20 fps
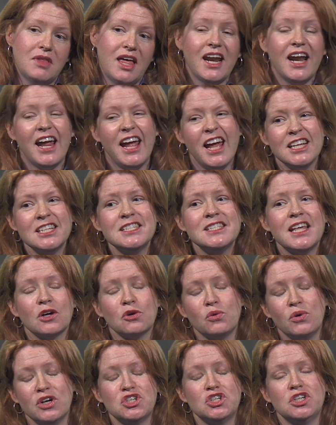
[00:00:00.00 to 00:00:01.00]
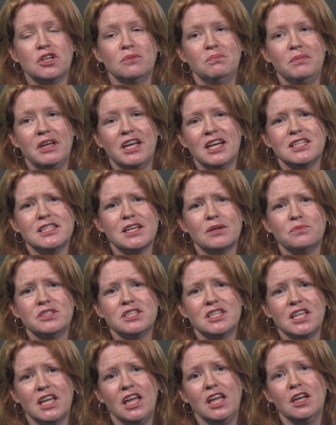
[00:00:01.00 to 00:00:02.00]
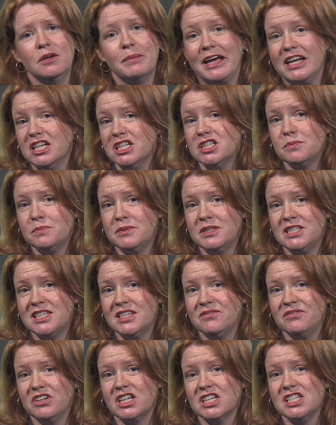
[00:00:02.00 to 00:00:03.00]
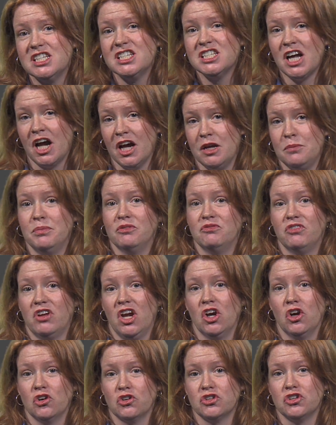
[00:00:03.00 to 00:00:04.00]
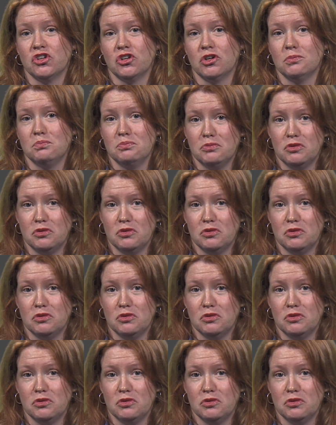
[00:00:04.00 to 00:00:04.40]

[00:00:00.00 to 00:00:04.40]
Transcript: And I asked that question because I was thinking about a specific type of character,